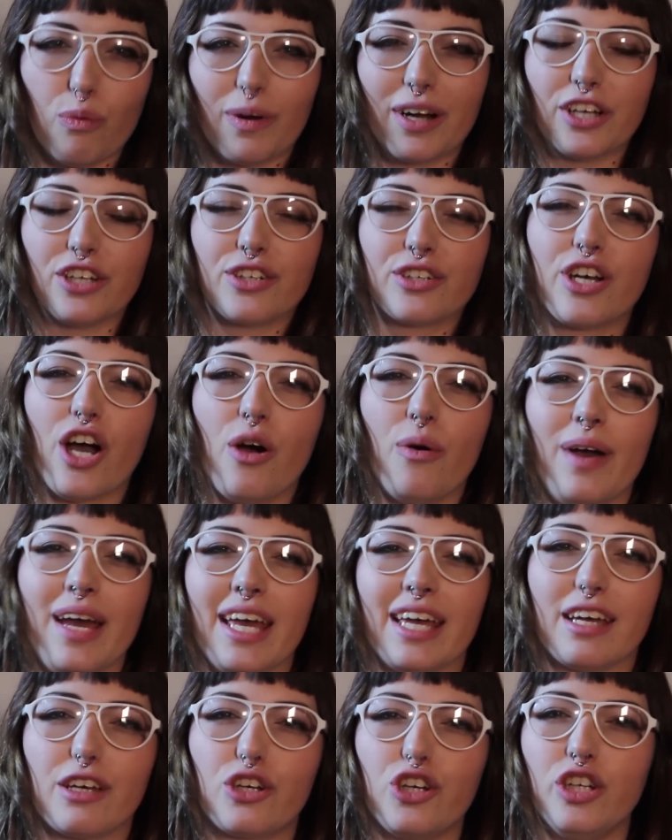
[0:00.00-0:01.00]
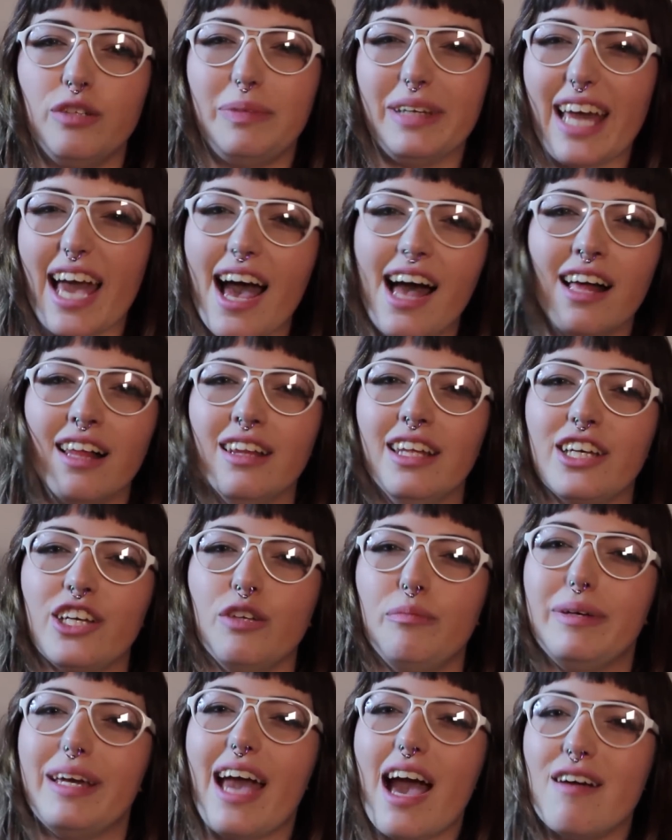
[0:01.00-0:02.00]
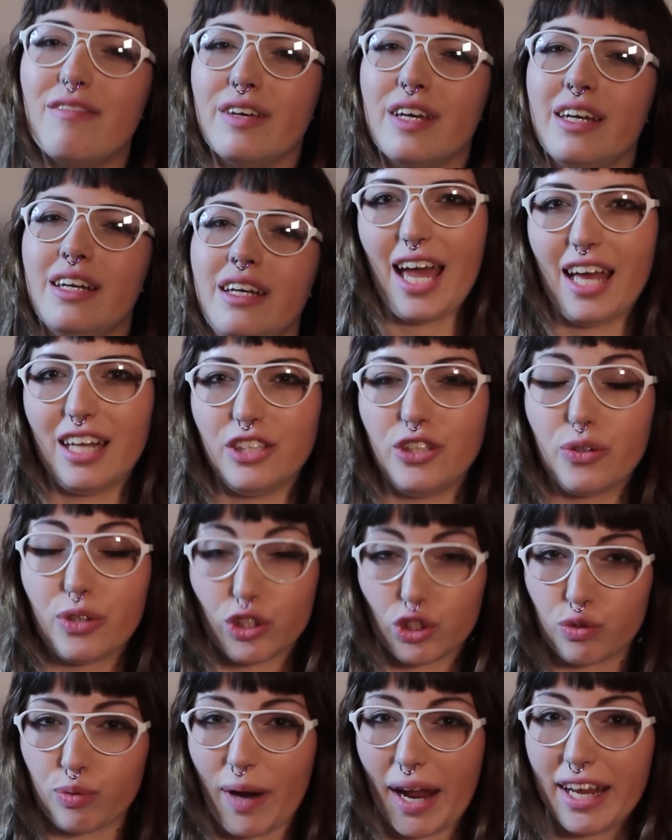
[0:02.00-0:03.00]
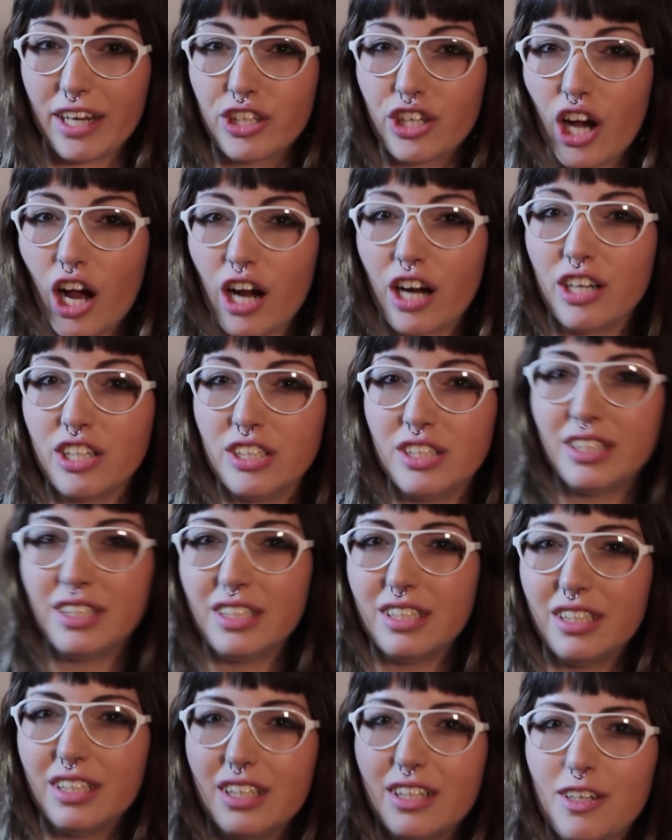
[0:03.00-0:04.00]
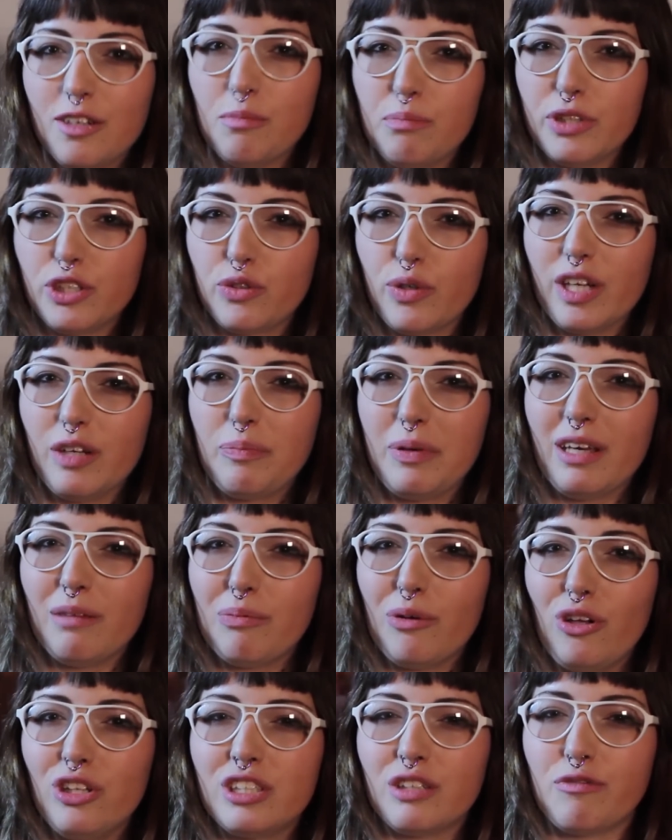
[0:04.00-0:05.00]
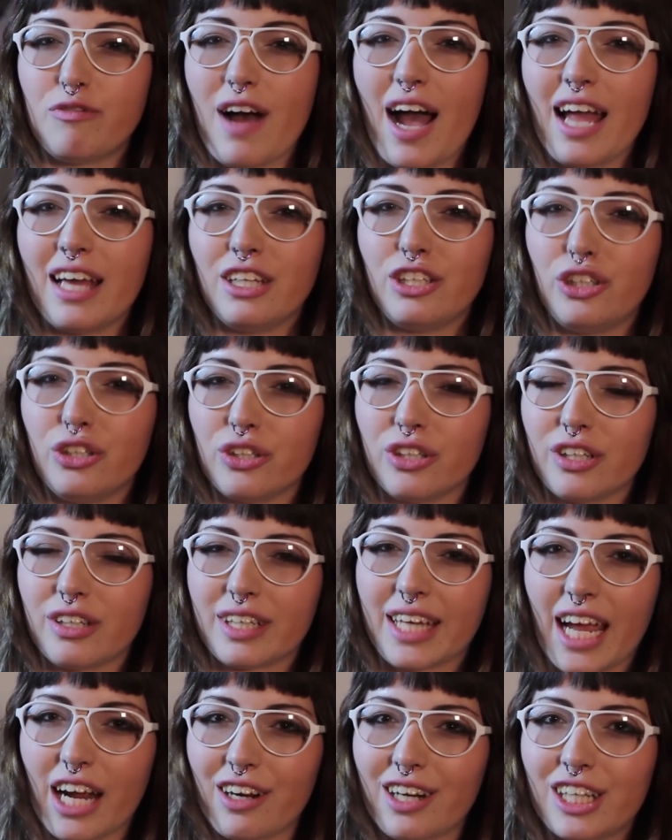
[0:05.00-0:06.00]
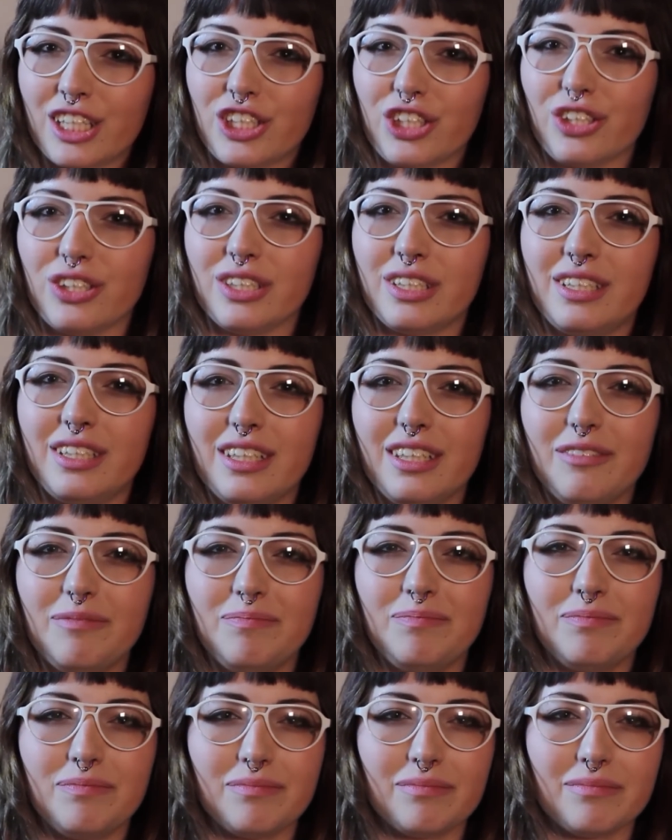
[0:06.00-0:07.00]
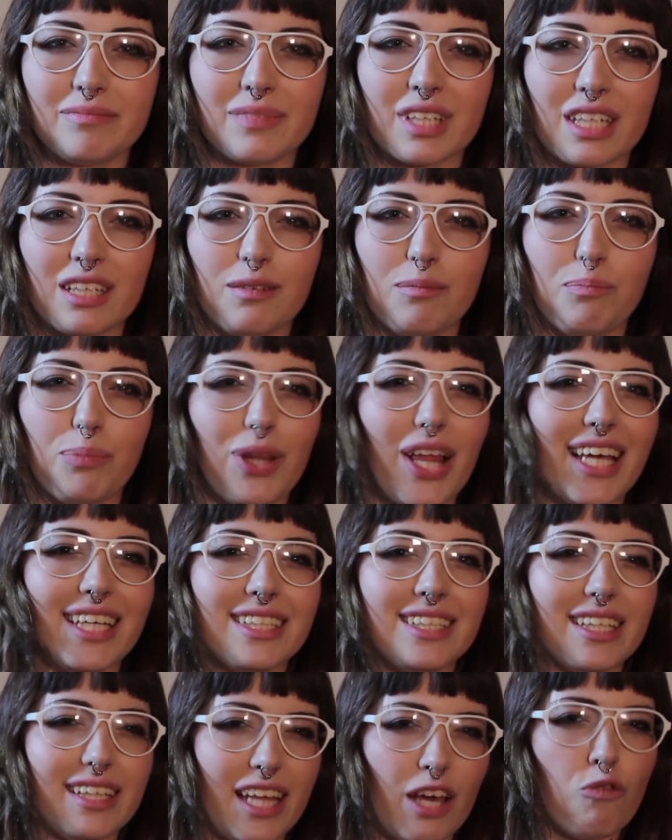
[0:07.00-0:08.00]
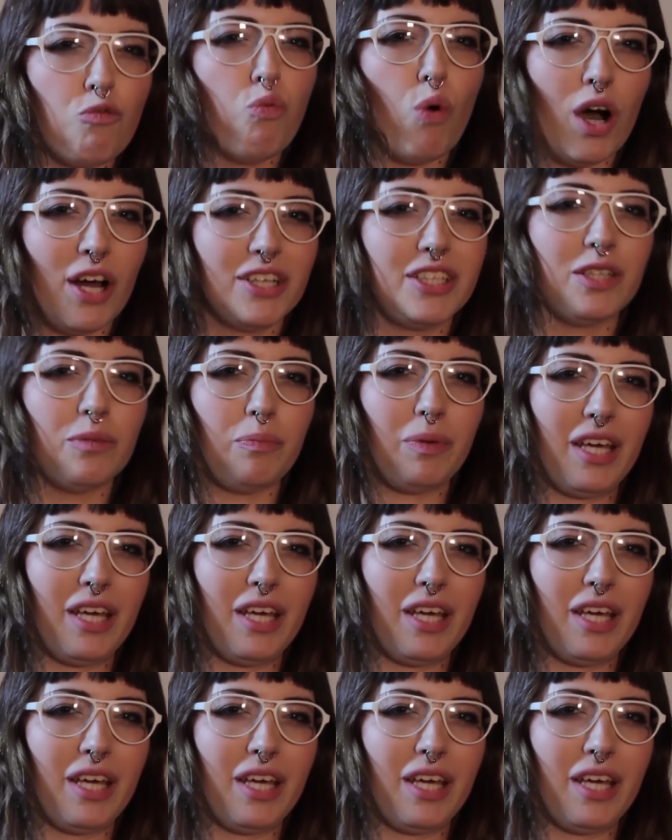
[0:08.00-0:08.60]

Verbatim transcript: where you're going. It could be hell, it could be heaven, and you can trade cards between people to find your character's place that they want to